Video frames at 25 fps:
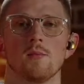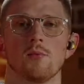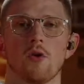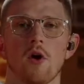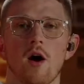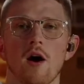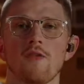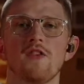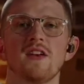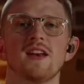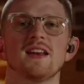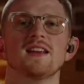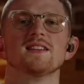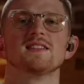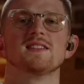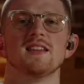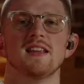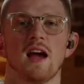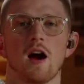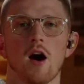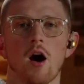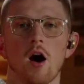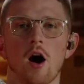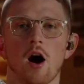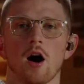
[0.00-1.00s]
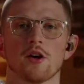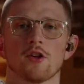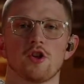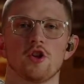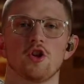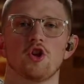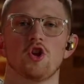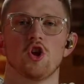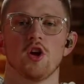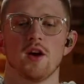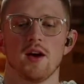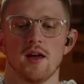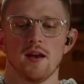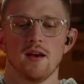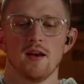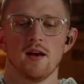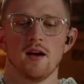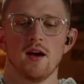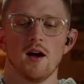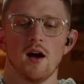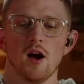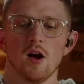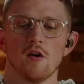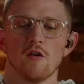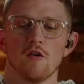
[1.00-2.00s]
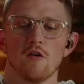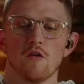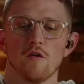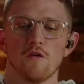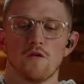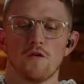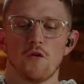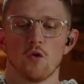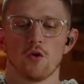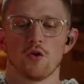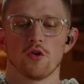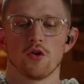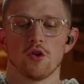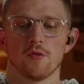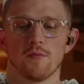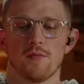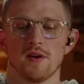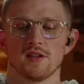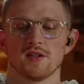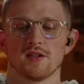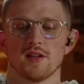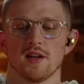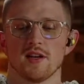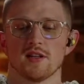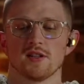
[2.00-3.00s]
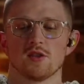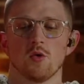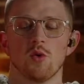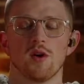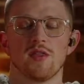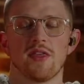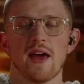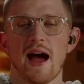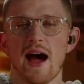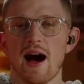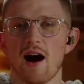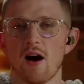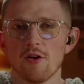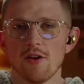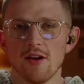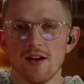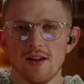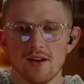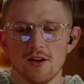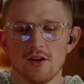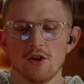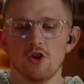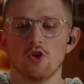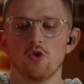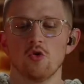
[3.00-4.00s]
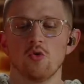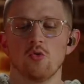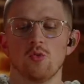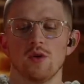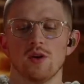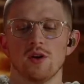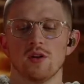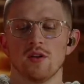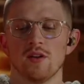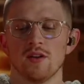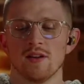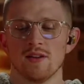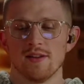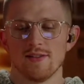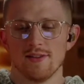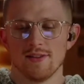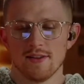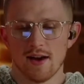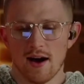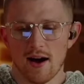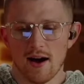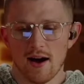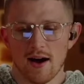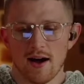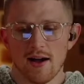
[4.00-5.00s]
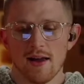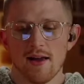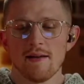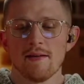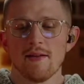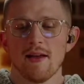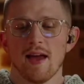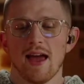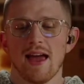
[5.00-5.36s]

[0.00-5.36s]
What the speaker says: Profit is the oxygen for your business. Without it, you will die.